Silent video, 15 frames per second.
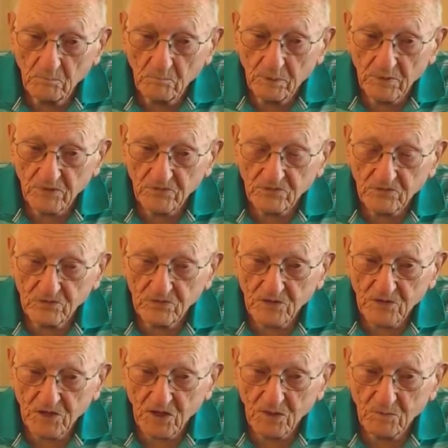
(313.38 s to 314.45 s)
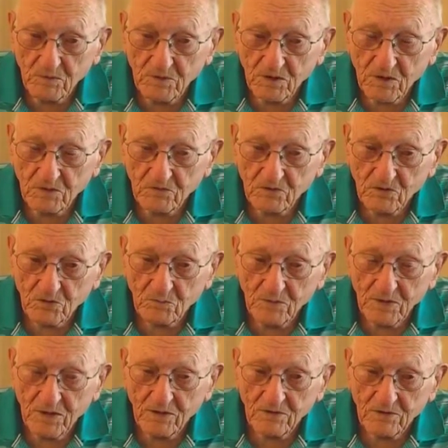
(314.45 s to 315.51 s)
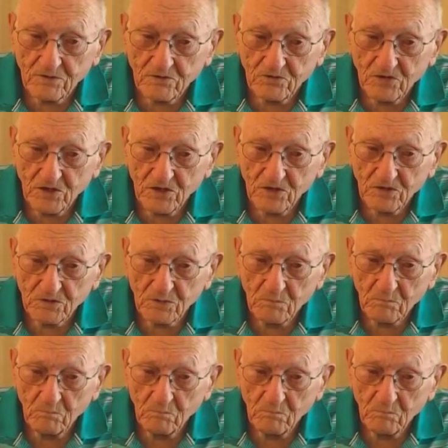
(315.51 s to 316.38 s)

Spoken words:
pretty soon they came and they took me out of the jail and